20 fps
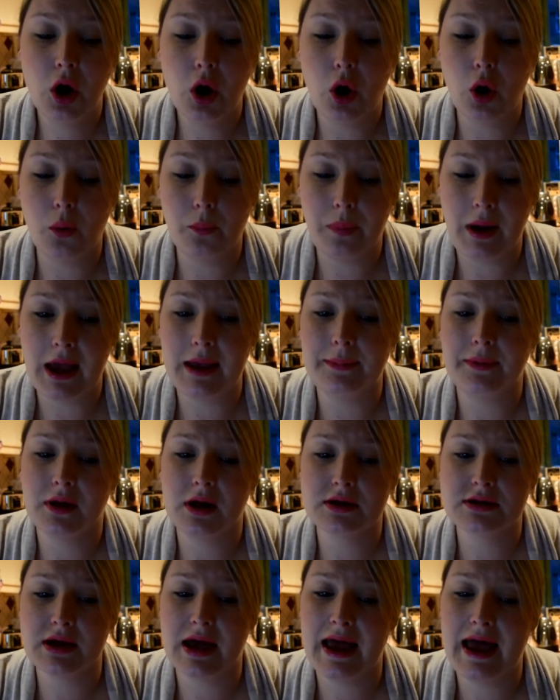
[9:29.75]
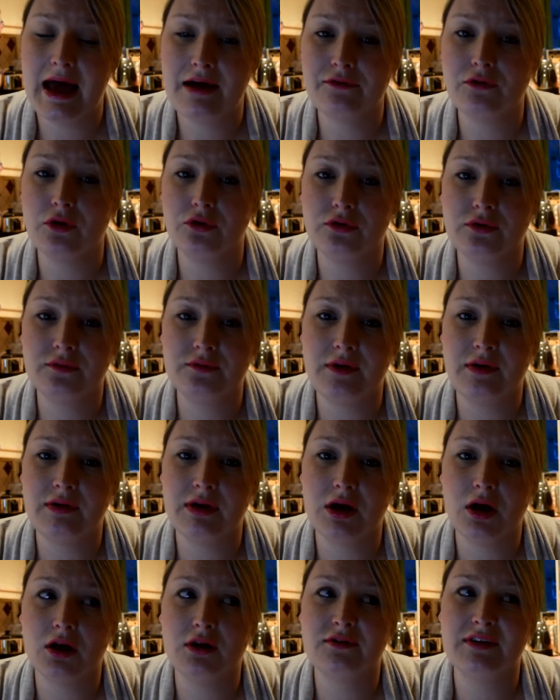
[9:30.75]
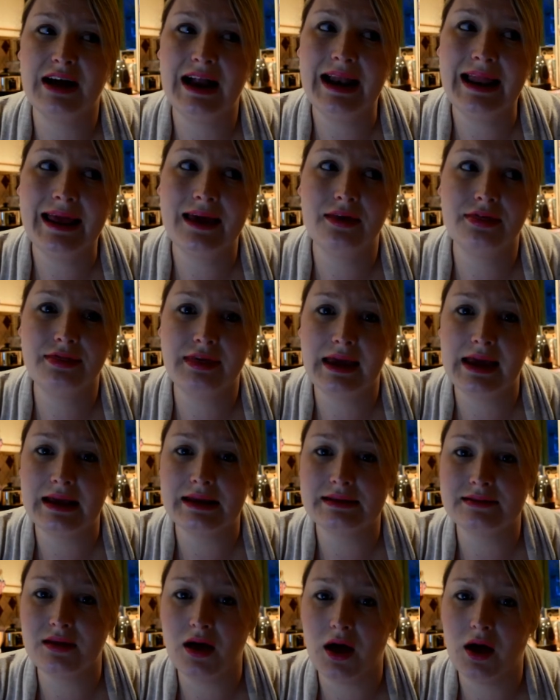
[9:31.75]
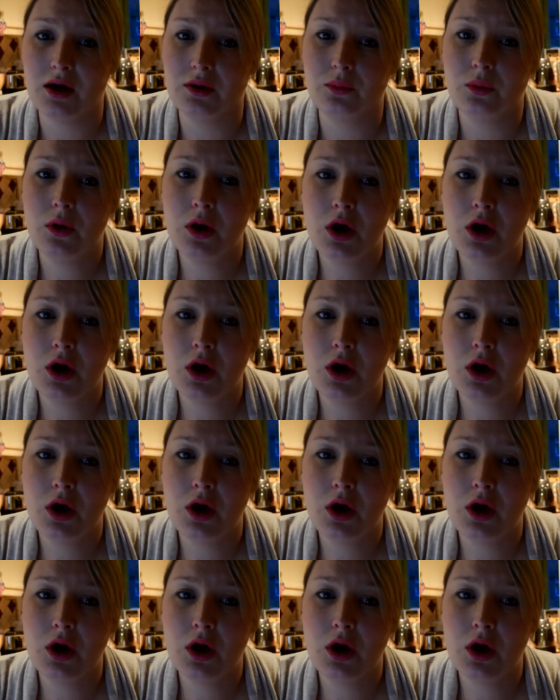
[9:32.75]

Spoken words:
on paper because I have got some very kind of clear things that I